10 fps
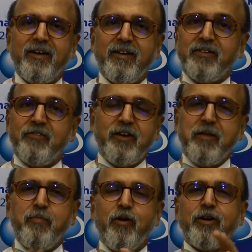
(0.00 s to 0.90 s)
That's a very
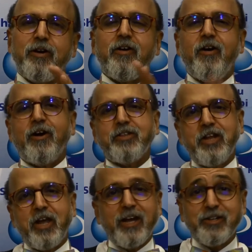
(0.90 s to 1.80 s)
important
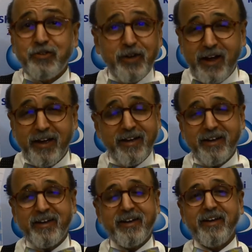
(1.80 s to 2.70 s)
authentication today.
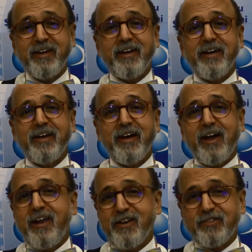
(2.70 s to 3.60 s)

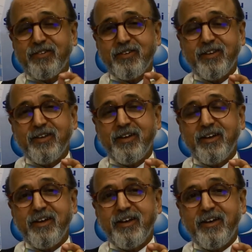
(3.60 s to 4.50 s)
Unless
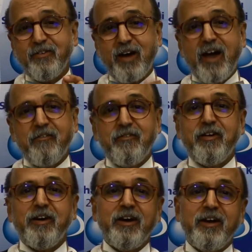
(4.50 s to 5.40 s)
you have
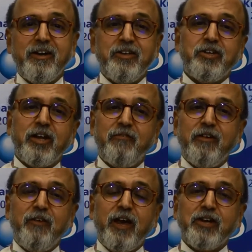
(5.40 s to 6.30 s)
digital
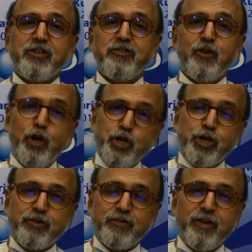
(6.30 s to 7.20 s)
verification
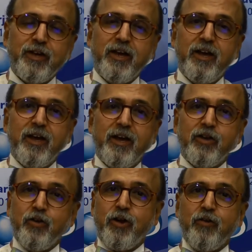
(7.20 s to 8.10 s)
solutions,
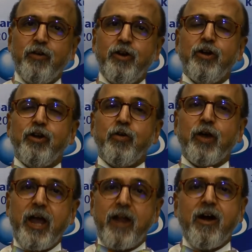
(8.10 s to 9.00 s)
you, you,
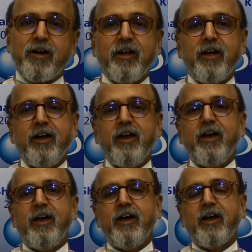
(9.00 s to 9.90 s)
you cannot
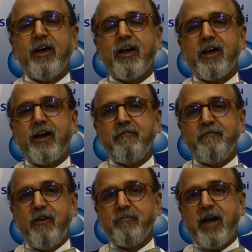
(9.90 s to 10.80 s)

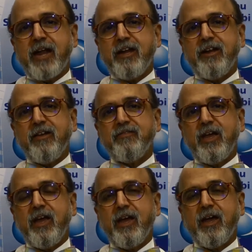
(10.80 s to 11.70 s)
confirm the identity of
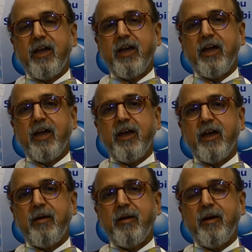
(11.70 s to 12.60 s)
the
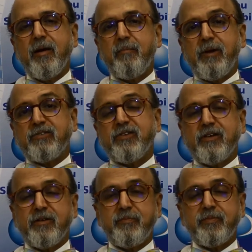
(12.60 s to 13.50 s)
person
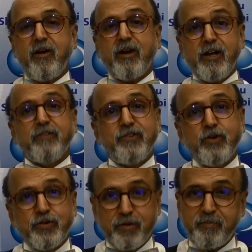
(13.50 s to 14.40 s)
or an
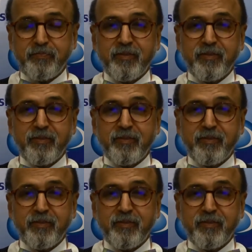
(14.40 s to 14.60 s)
institution.